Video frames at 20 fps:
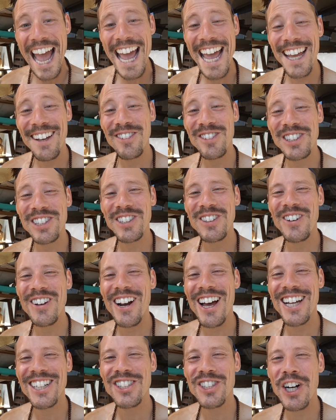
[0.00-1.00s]
Hey, what's
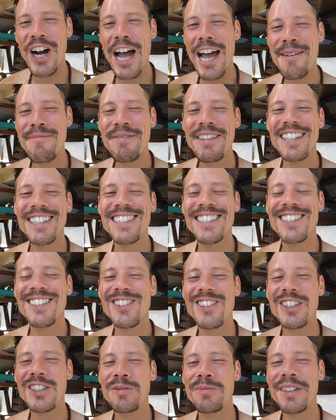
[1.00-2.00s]
going on, tribe? This is
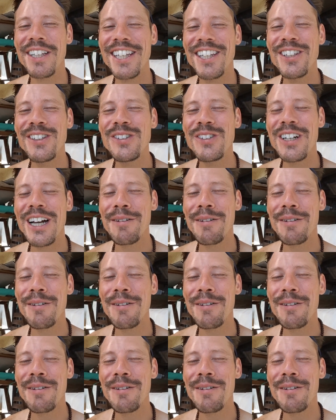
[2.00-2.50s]
Chris McHugh